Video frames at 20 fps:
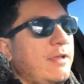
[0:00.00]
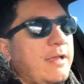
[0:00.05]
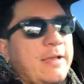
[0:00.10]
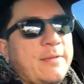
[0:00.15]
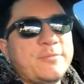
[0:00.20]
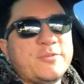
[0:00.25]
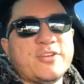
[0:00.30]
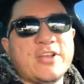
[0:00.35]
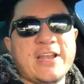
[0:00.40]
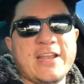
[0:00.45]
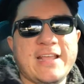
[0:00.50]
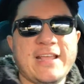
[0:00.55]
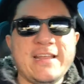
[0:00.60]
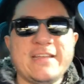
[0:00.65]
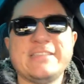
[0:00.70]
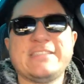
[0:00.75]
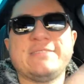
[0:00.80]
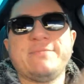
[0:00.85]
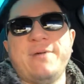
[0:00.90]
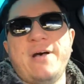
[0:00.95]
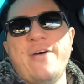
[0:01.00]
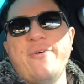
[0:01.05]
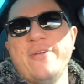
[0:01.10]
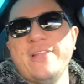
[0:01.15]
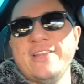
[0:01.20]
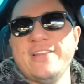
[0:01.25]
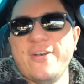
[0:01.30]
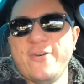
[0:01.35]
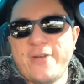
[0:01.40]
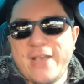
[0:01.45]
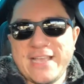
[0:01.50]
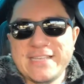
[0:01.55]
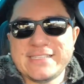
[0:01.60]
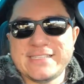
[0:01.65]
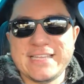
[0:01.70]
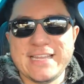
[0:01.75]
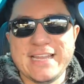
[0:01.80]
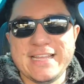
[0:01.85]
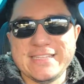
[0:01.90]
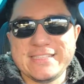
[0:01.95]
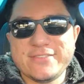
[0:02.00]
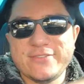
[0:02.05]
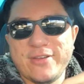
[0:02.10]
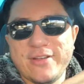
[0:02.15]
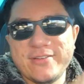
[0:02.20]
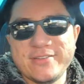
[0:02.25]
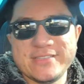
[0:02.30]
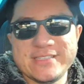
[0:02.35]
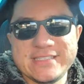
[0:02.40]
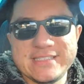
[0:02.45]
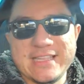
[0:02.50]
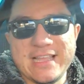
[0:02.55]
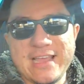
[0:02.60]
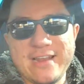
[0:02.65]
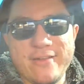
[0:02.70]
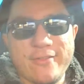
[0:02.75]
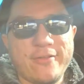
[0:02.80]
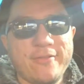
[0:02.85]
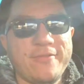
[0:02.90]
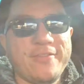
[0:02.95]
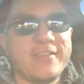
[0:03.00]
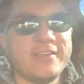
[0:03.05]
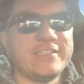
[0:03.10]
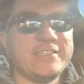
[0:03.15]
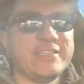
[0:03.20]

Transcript: I'm trying to get a spot with no ice in it so I don't slide all over the